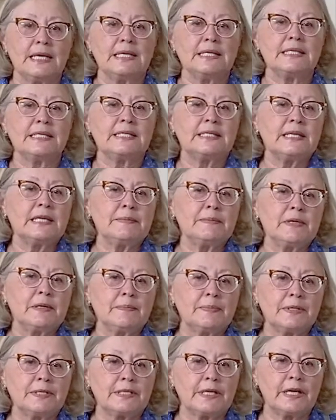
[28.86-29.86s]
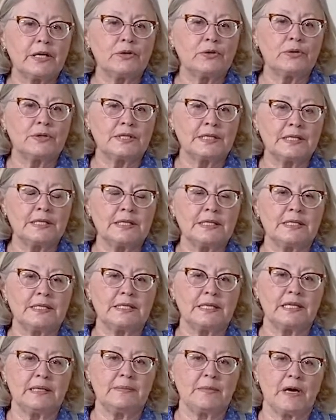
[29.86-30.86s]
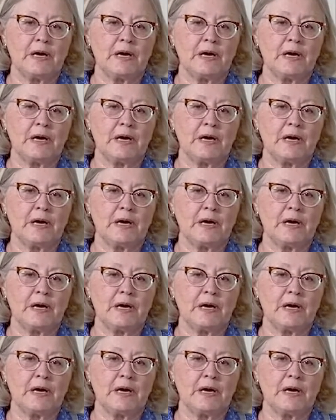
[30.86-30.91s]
Steaming potatoes in the steam